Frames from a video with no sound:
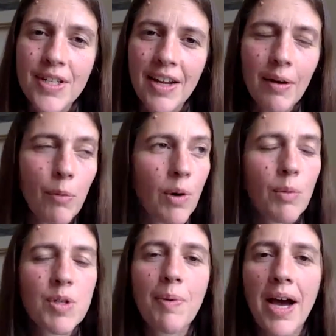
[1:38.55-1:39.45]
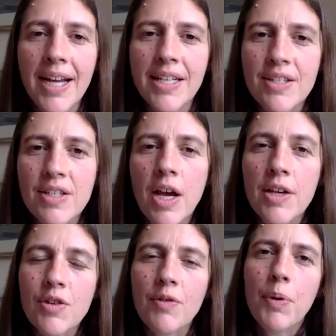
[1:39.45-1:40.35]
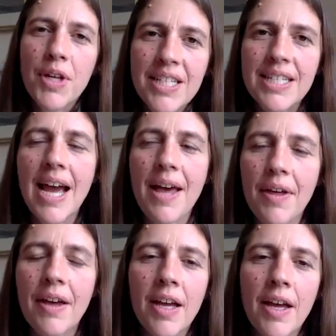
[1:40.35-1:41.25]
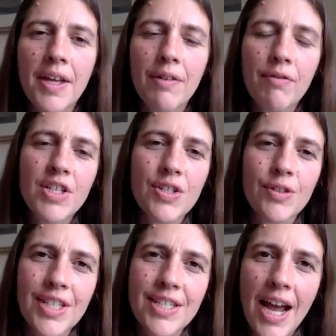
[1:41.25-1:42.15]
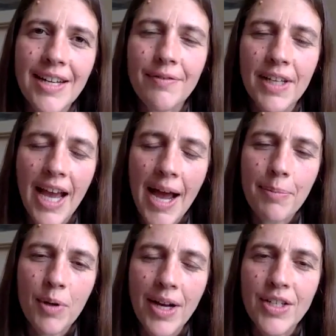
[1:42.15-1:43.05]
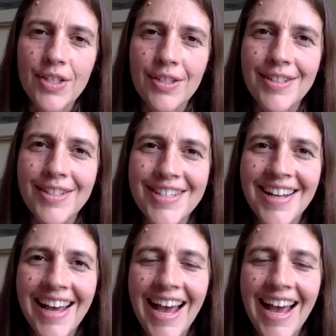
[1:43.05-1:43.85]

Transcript: I was behind sort of putting together the original design of the app questions,